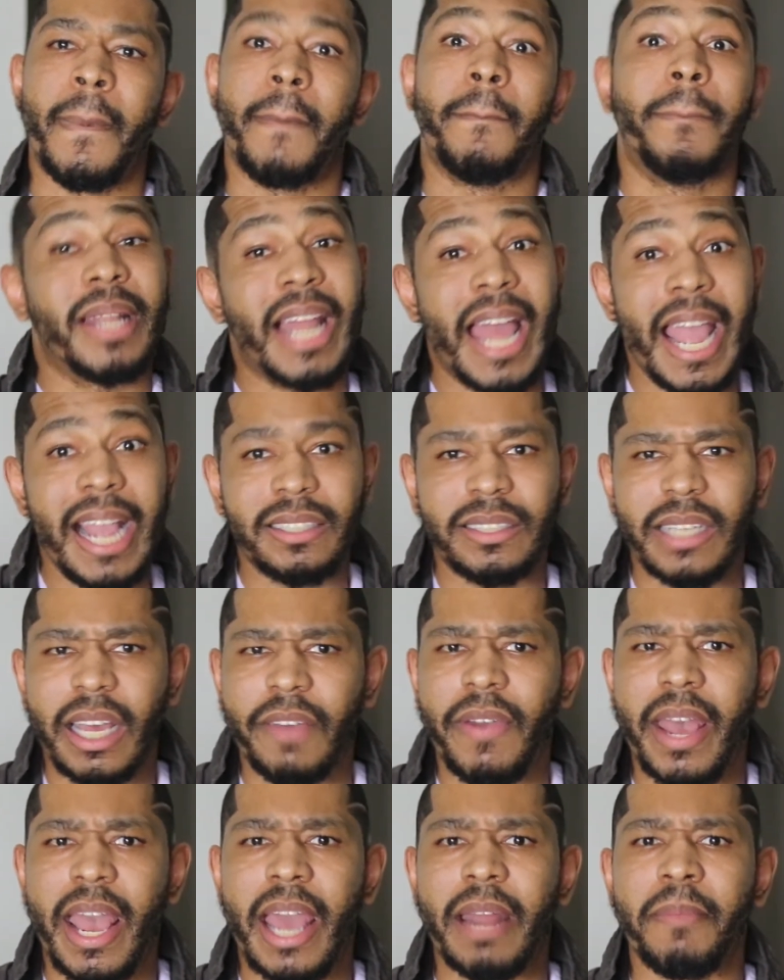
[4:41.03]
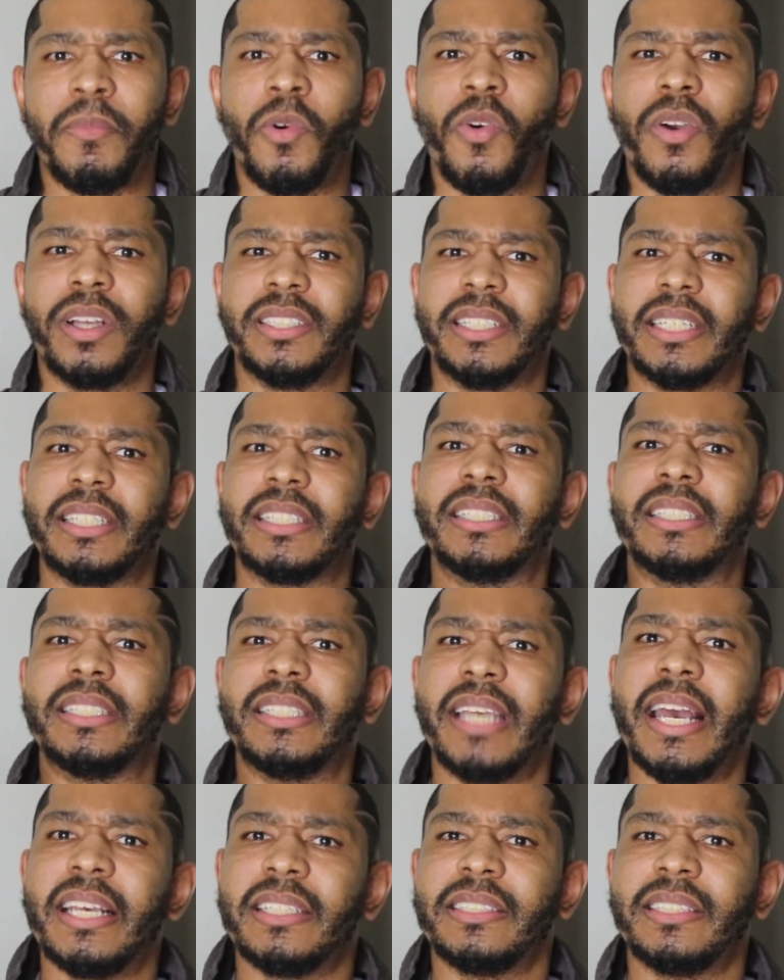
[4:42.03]
Blacks have had more
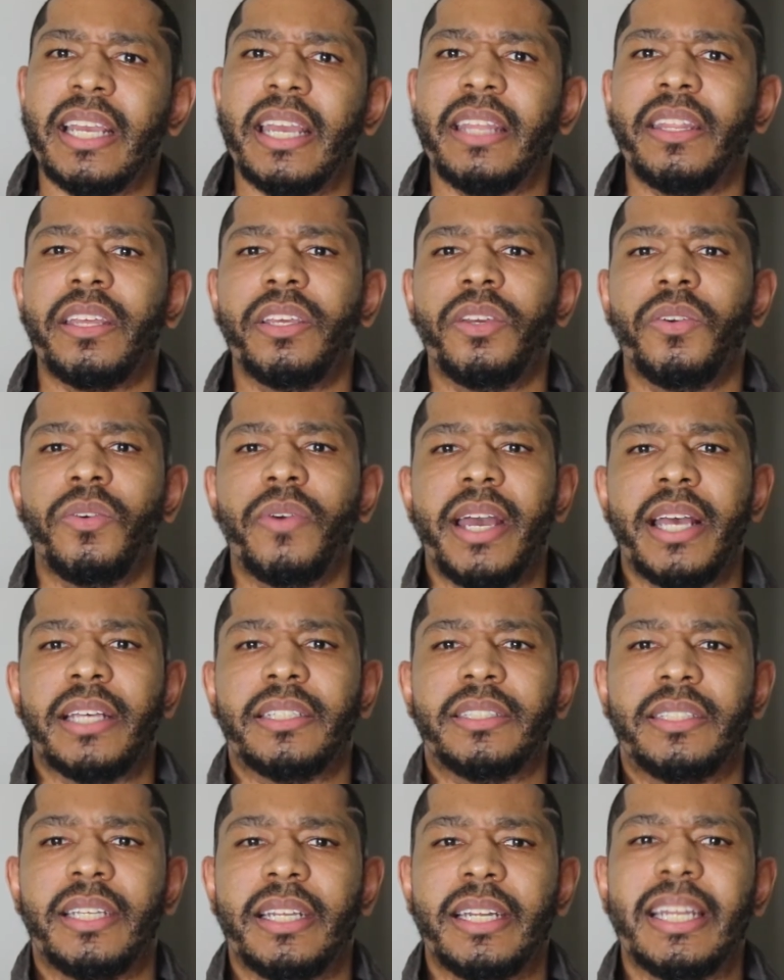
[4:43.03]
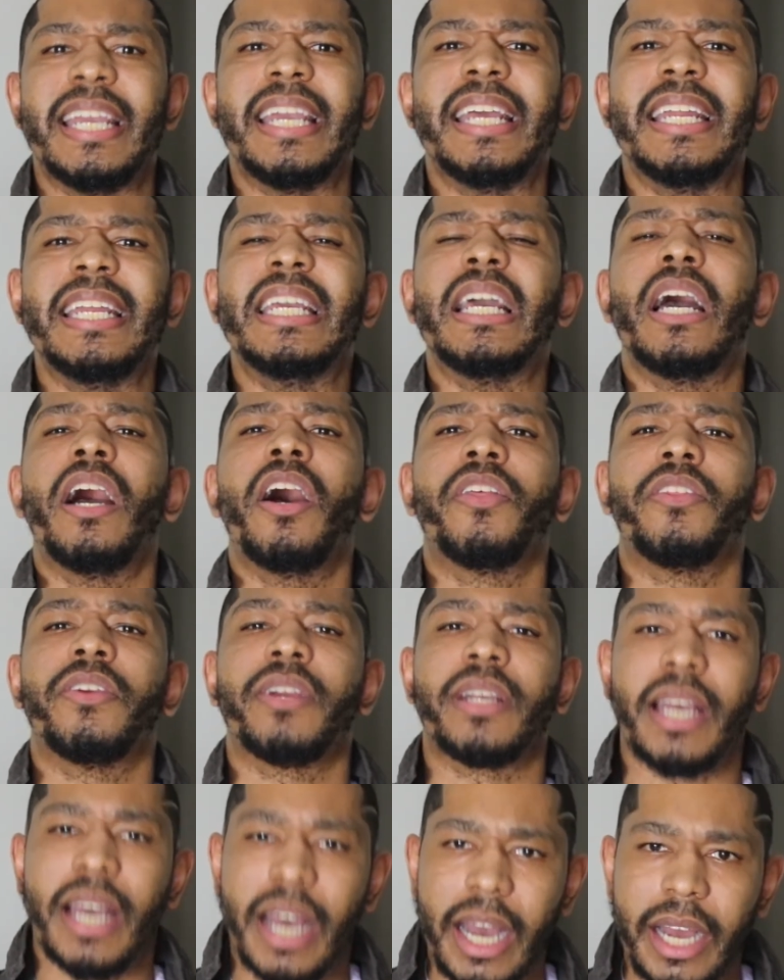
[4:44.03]
success in the U.S. than any other
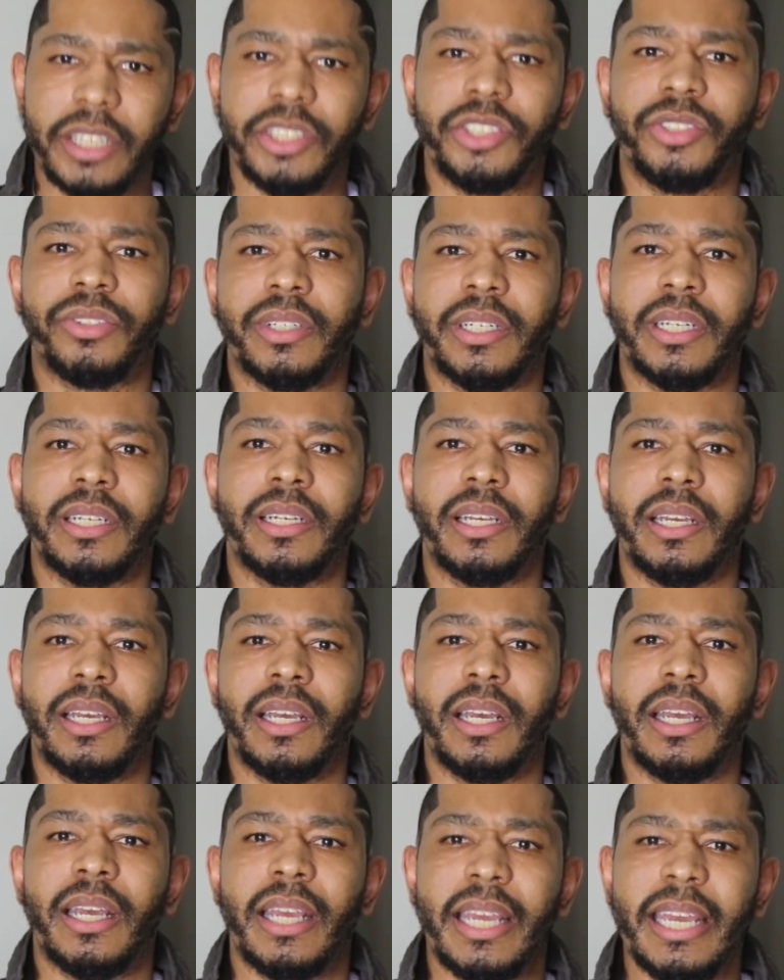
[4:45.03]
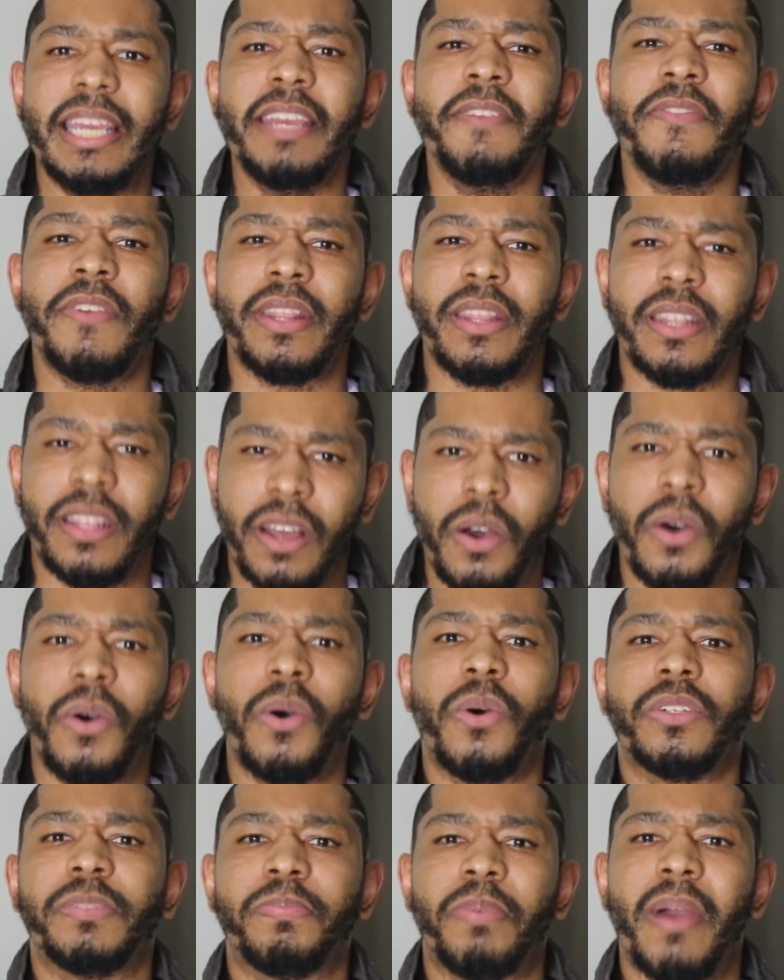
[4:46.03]
country, even
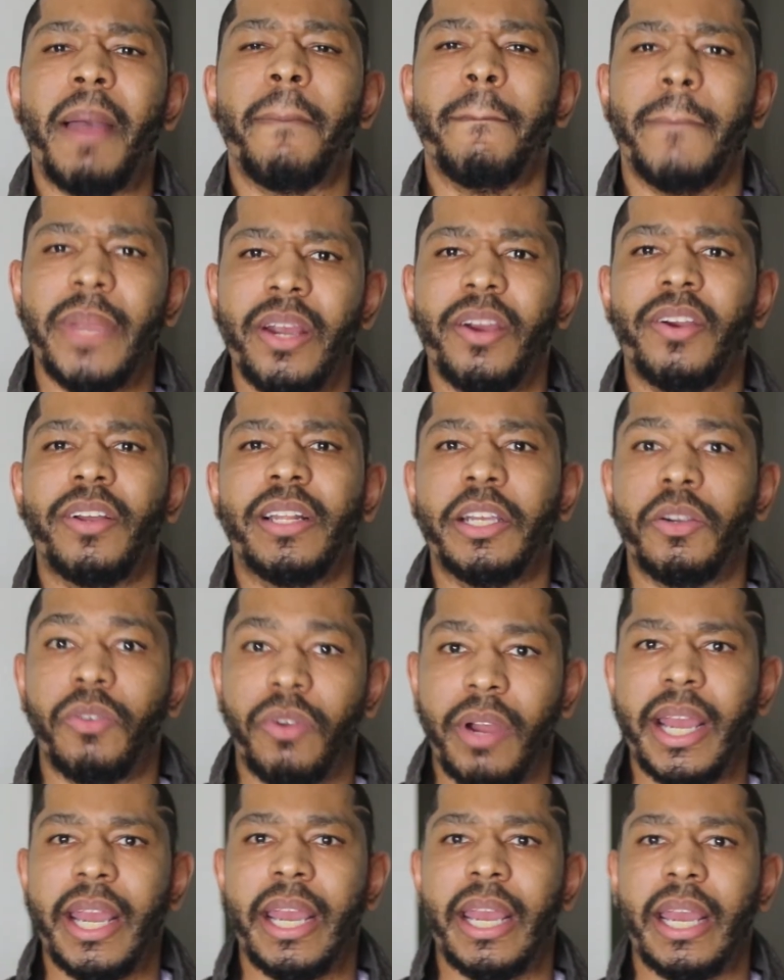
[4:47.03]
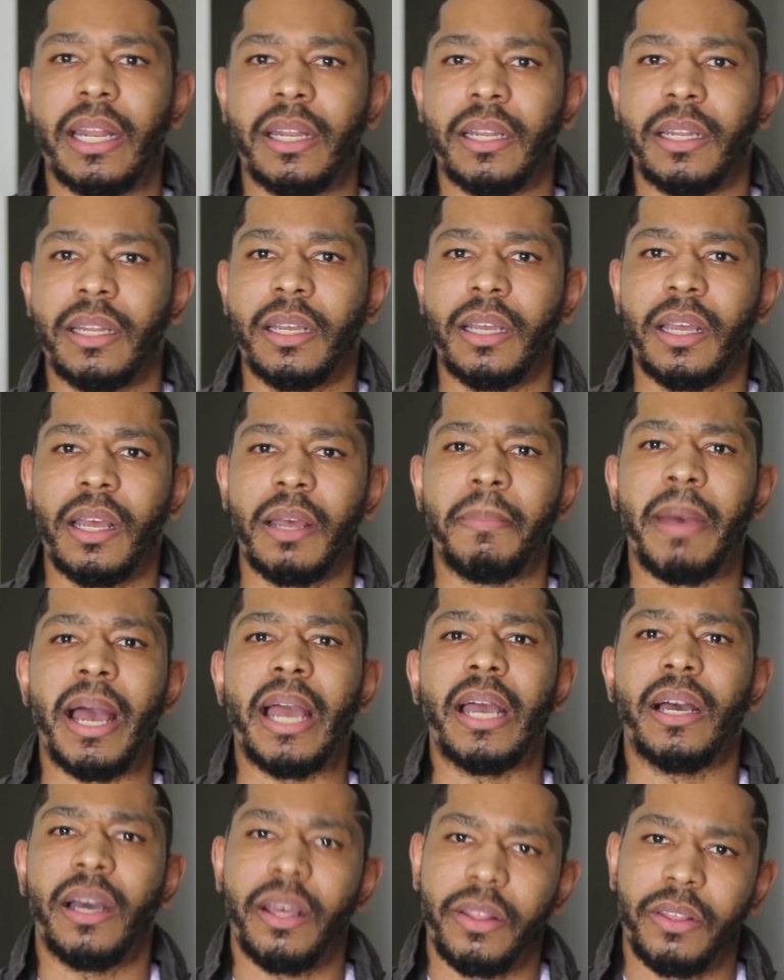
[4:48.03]
those primarily ran by
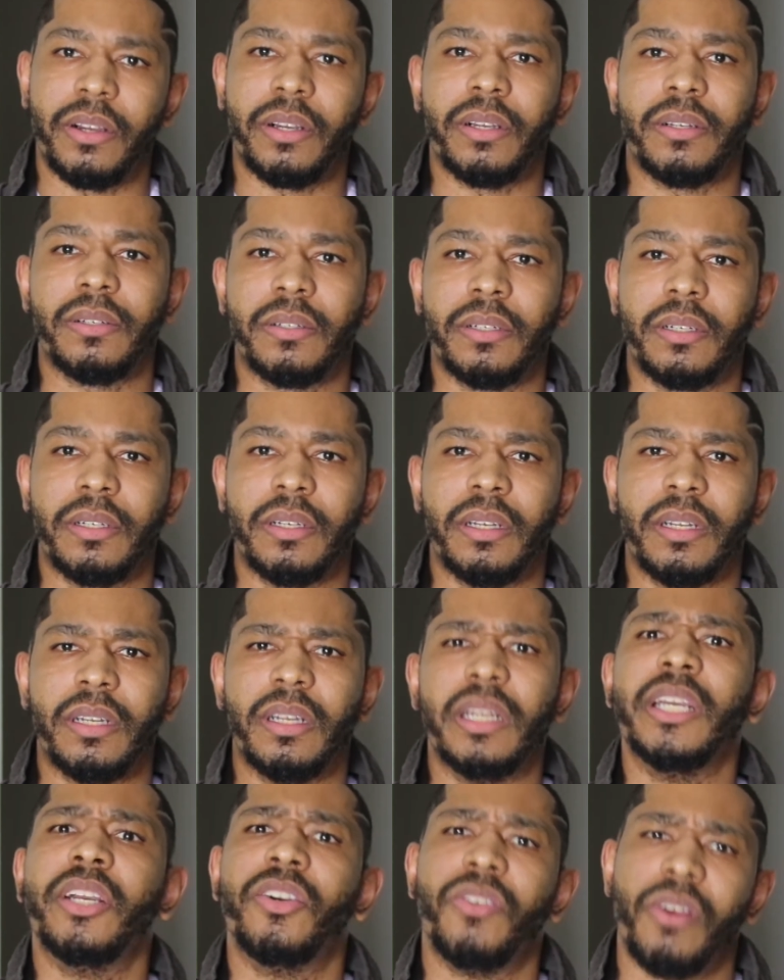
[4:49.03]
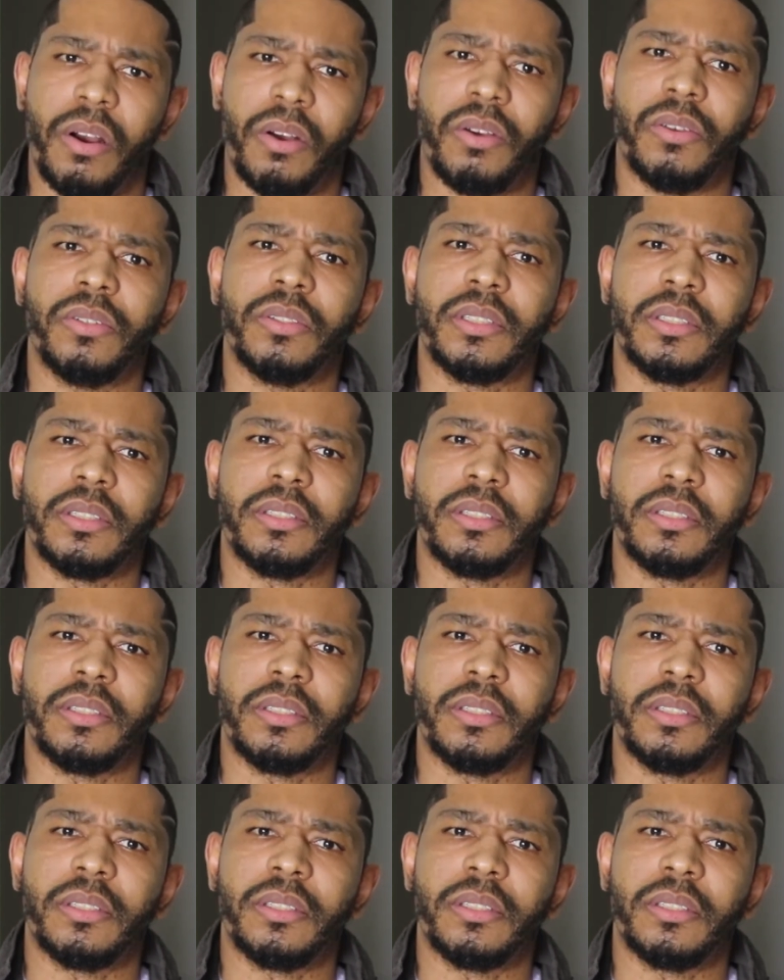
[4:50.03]
other Negroes.